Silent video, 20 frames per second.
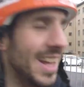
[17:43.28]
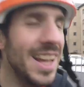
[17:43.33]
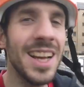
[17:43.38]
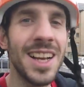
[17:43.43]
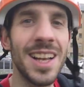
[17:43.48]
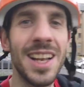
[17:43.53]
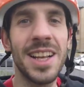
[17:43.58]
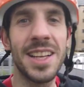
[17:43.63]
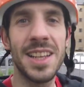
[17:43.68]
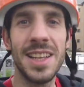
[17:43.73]

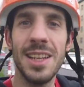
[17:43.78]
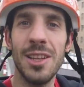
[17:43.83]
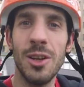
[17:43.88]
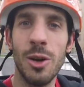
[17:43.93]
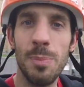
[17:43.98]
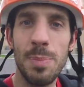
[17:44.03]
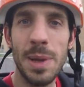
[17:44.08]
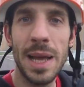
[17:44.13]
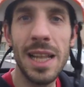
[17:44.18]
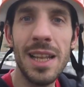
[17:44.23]
click the
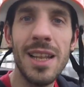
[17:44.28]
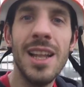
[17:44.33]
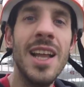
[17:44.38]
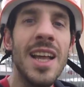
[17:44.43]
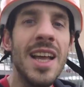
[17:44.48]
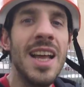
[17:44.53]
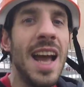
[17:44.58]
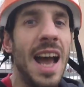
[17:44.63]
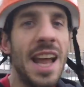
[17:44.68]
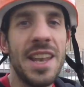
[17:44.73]
little bell,
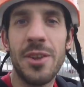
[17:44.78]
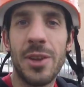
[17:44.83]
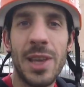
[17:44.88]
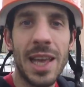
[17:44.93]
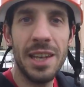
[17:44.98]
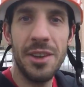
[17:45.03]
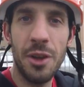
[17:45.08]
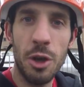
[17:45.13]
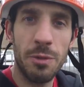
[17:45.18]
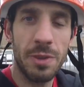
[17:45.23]
and you
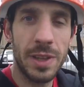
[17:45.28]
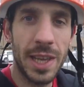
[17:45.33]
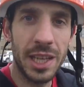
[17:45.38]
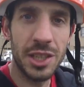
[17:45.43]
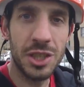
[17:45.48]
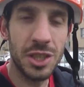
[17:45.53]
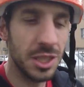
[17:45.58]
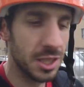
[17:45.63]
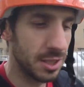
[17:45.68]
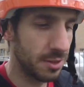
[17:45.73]
get
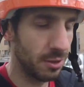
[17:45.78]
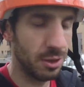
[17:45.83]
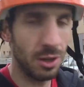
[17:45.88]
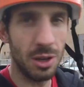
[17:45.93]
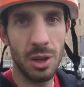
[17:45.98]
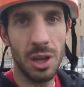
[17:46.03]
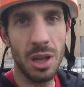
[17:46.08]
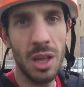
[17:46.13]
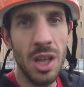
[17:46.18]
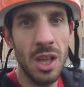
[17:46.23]
notifications
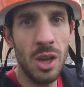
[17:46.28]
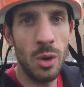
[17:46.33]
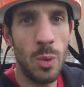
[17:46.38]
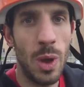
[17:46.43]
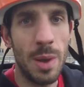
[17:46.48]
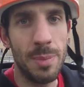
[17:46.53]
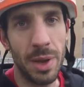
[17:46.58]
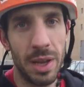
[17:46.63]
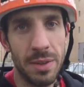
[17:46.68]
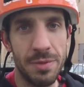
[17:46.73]
for
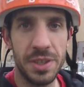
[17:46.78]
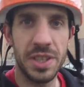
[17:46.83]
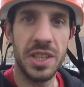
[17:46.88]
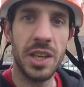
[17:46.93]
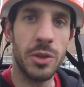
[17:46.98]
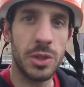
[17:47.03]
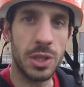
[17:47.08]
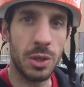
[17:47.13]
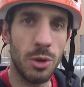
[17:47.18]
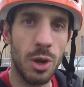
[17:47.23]
when my
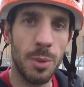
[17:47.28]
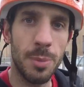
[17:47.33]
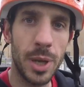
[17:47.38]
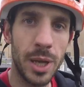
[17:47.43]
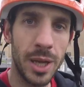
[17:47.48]
videos are up.